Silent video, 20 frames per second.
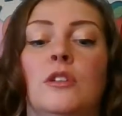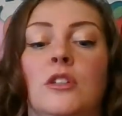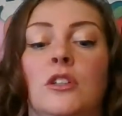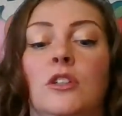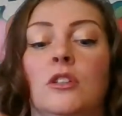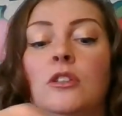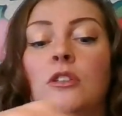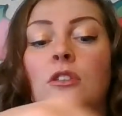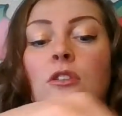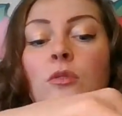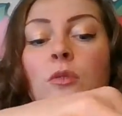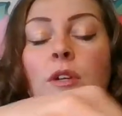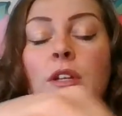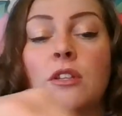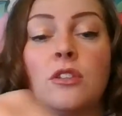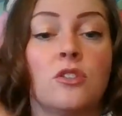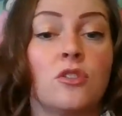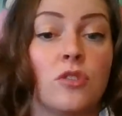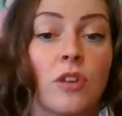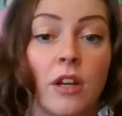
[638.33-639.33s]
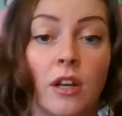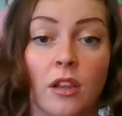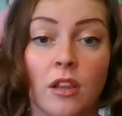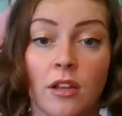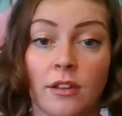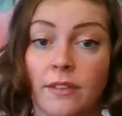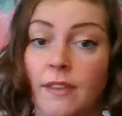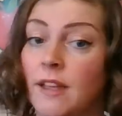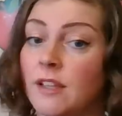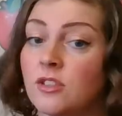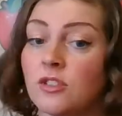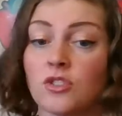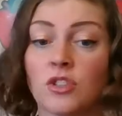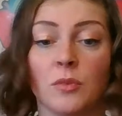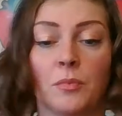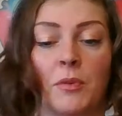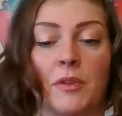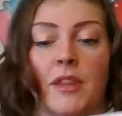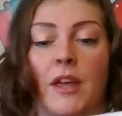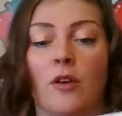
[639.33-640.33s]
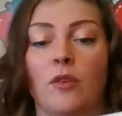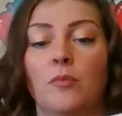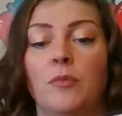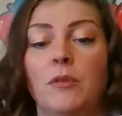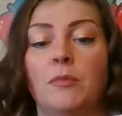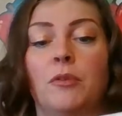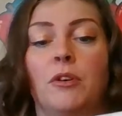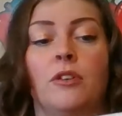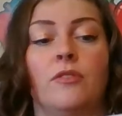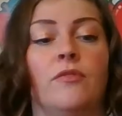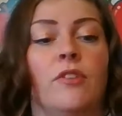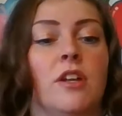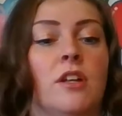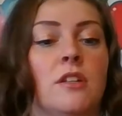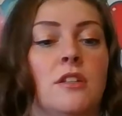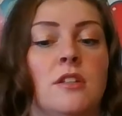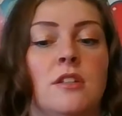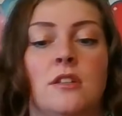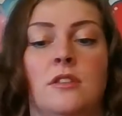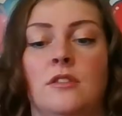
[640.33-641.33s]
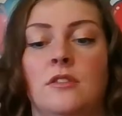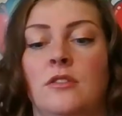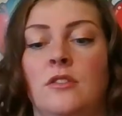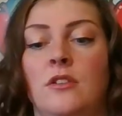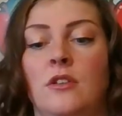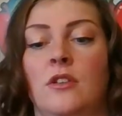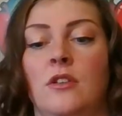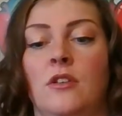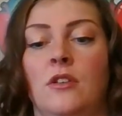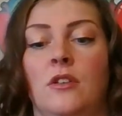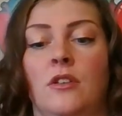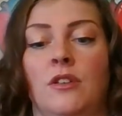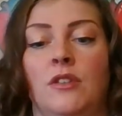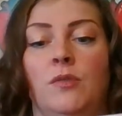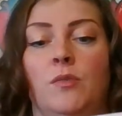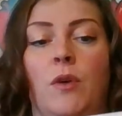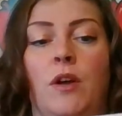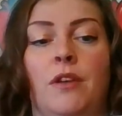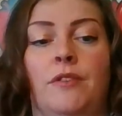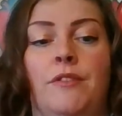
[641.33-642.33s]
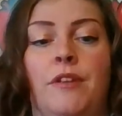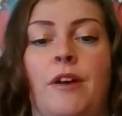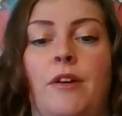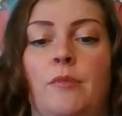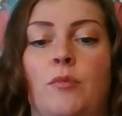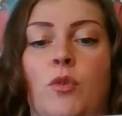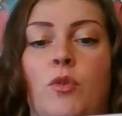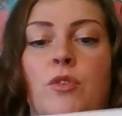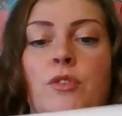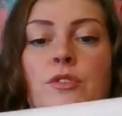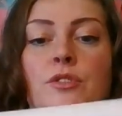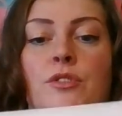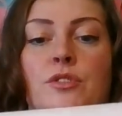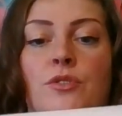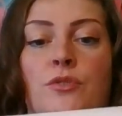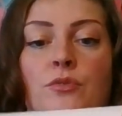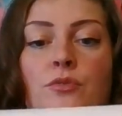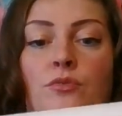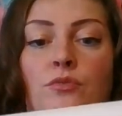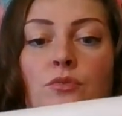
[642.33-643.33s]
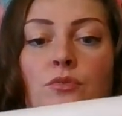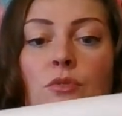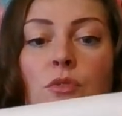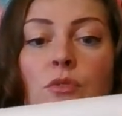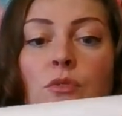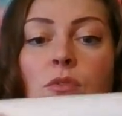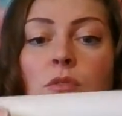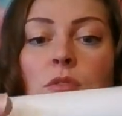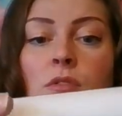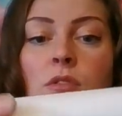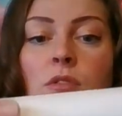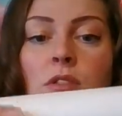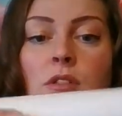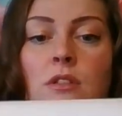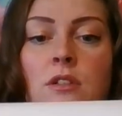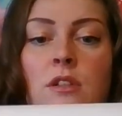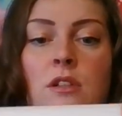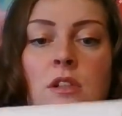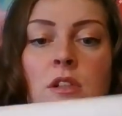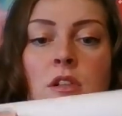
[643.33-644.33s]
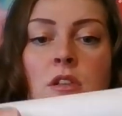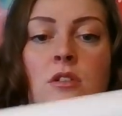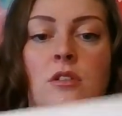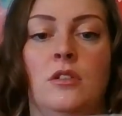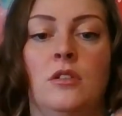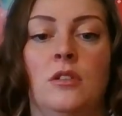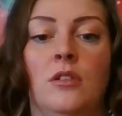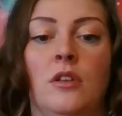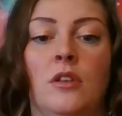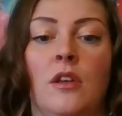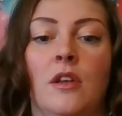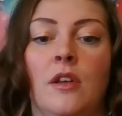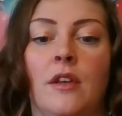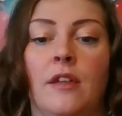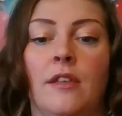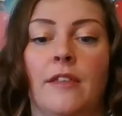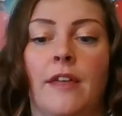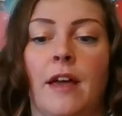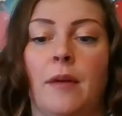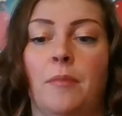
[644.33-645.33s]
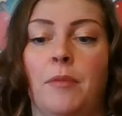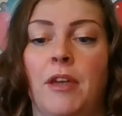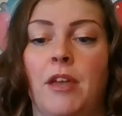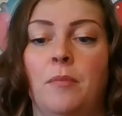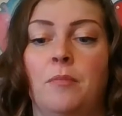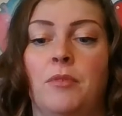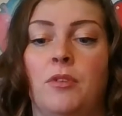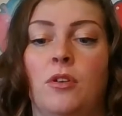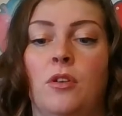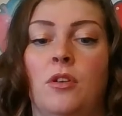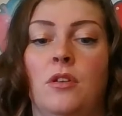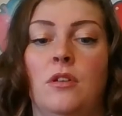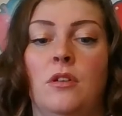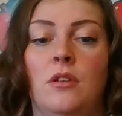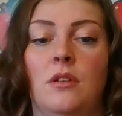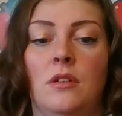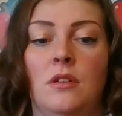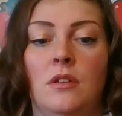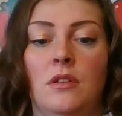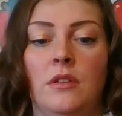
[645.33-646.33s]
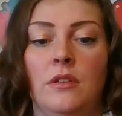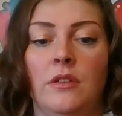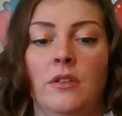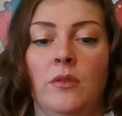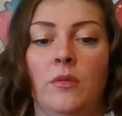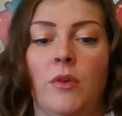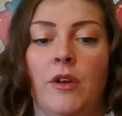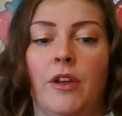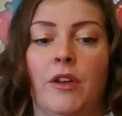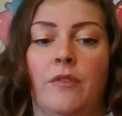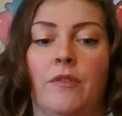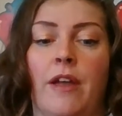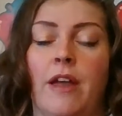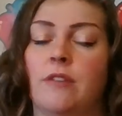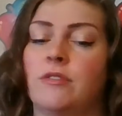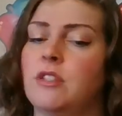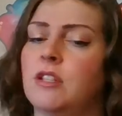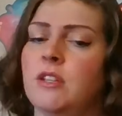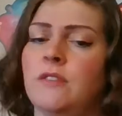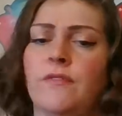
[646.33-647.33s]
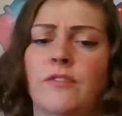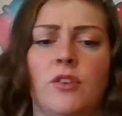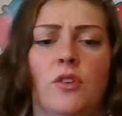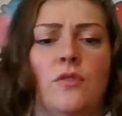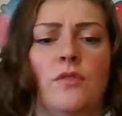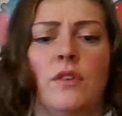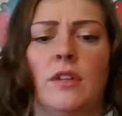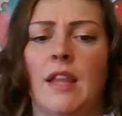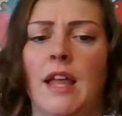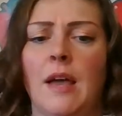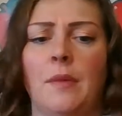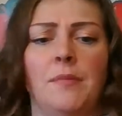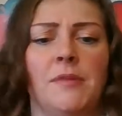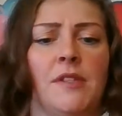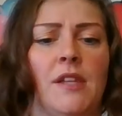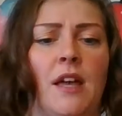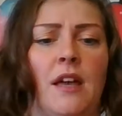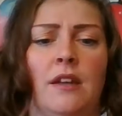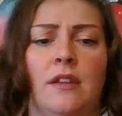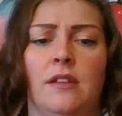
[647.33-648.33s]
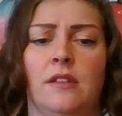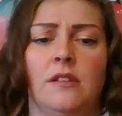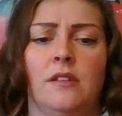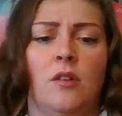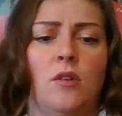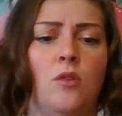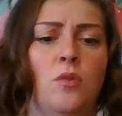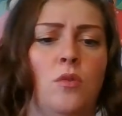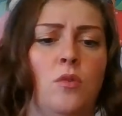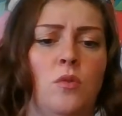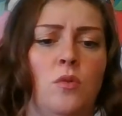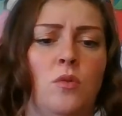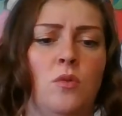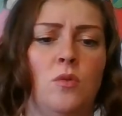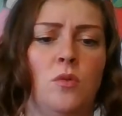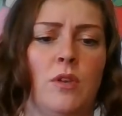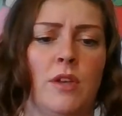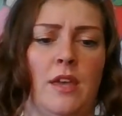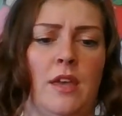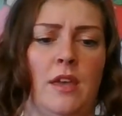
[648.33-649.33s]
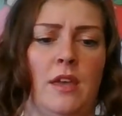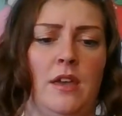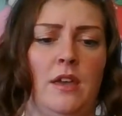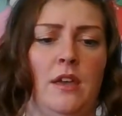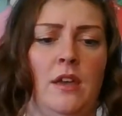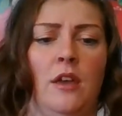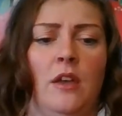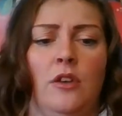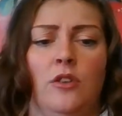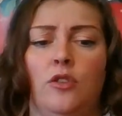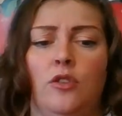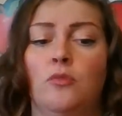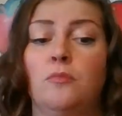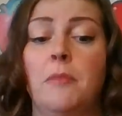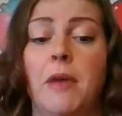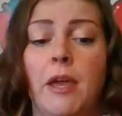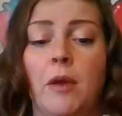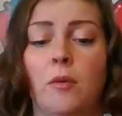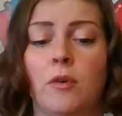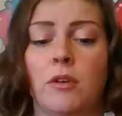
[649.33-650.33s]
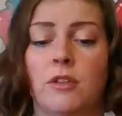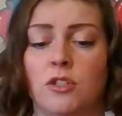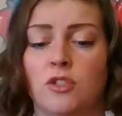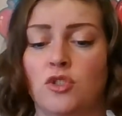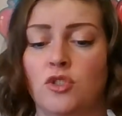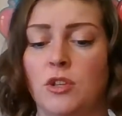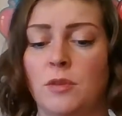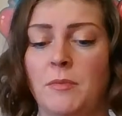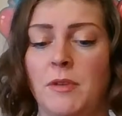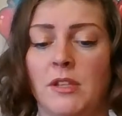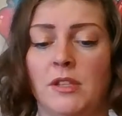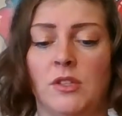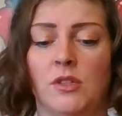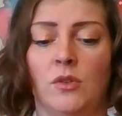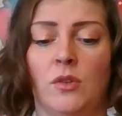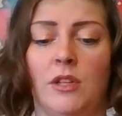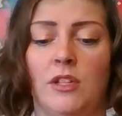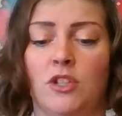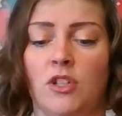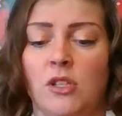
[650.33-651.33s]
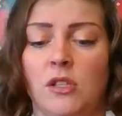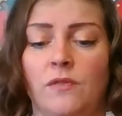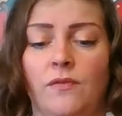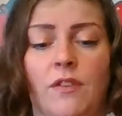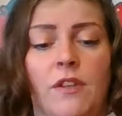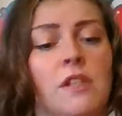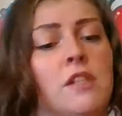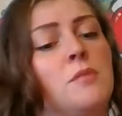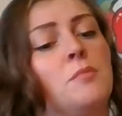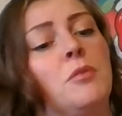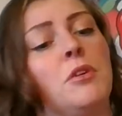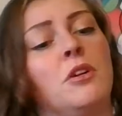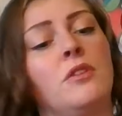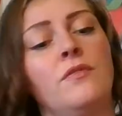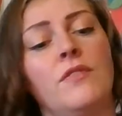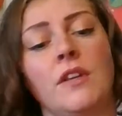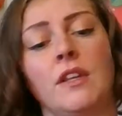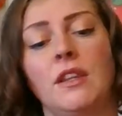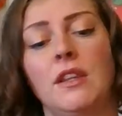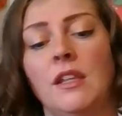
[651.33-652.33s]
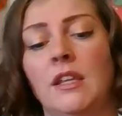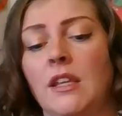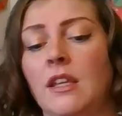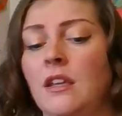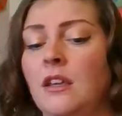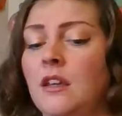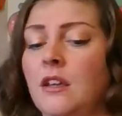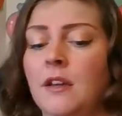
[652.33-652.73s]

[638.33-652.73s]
glue it straight along that strip and that would be perfect as well. Now I'm going to roll that paper all the way around, and if it overlaps, that is okay. You may want to trim it so it just fits perfectly,